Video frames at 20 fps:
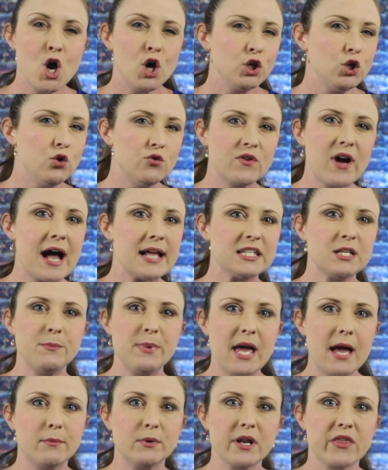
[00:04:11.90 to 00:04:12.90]
You've got to
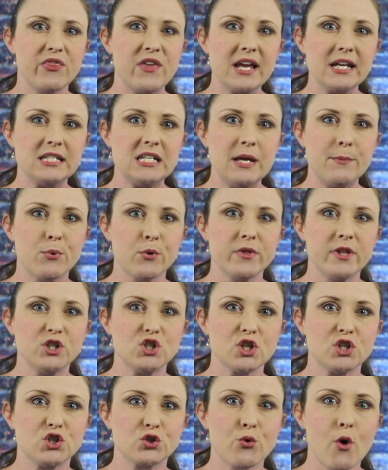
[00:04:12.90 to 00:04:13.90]
be able to think deeper than
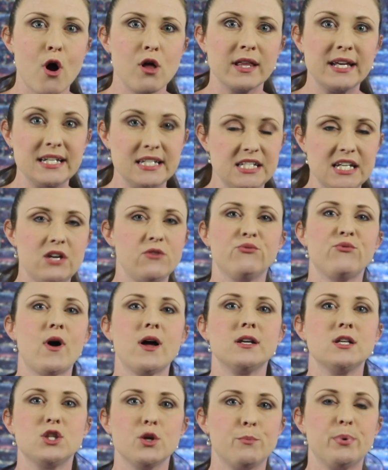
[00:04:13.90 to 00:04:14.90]
just scrawling
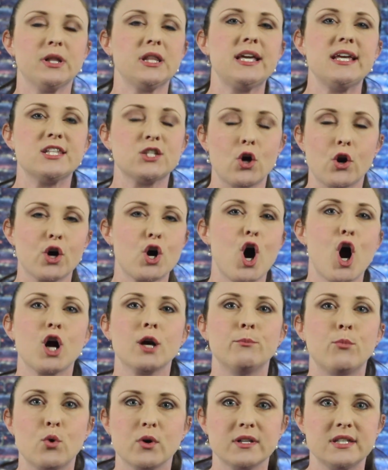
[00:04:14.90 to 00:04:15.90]
"defund the police" on a
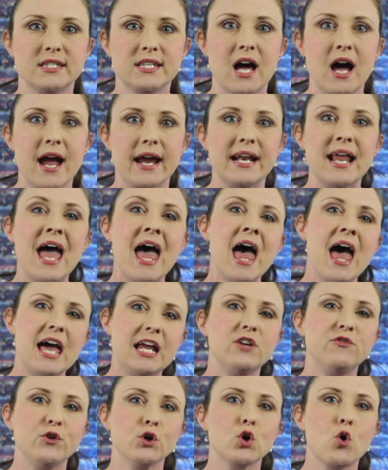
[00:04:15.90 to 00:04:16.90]
cardboard sign.
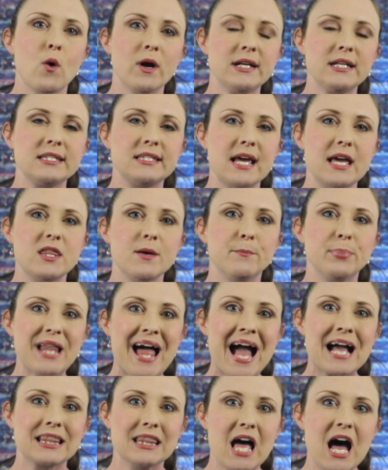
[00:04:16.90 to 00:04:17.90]
And if you're going to say that
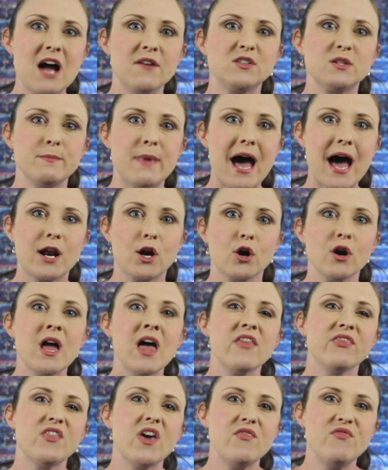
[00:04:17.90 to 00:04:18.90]
black lives matter,
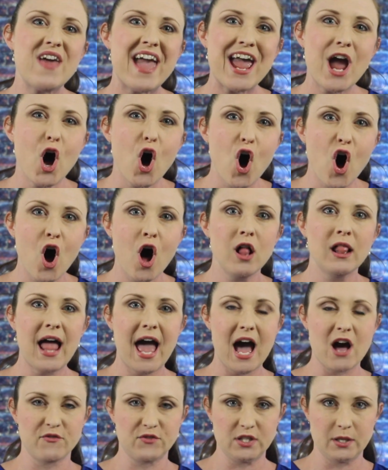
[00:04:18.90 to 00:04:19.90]
then they all
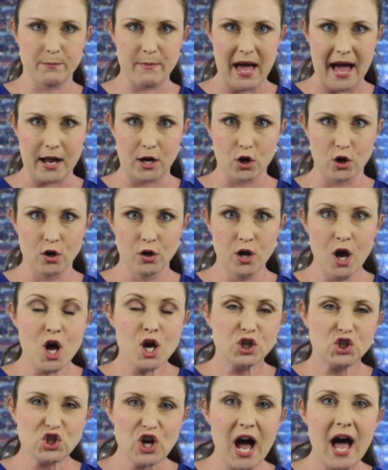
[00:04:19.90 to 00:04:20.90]
have to matter.
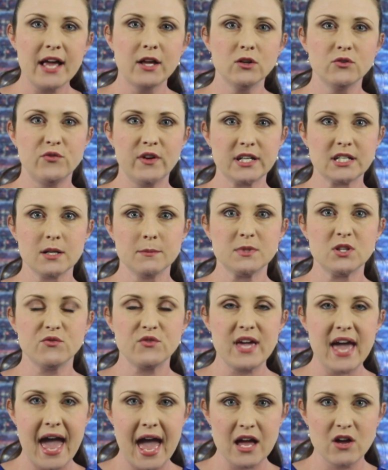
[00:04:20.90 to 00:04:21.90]
Child victims
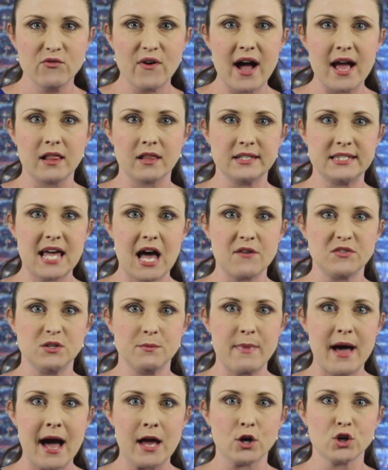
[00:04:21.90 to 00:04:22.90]
of gang violence have
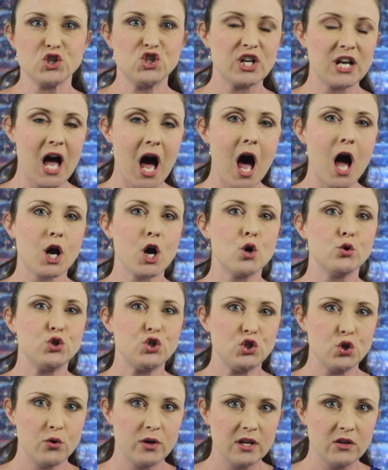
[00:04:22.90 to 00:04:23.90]
to matter. Chicago
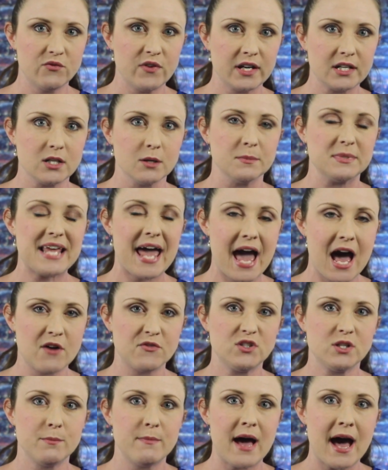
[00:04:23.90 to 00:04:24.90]
shooting victims
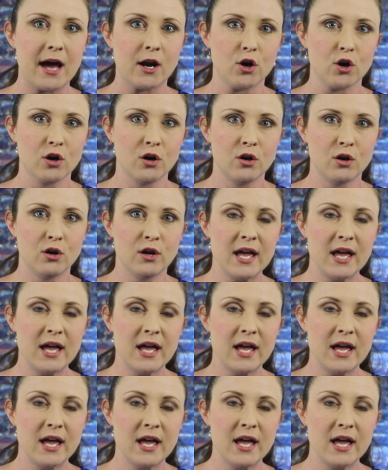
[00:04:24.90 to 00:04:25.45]
have to matter.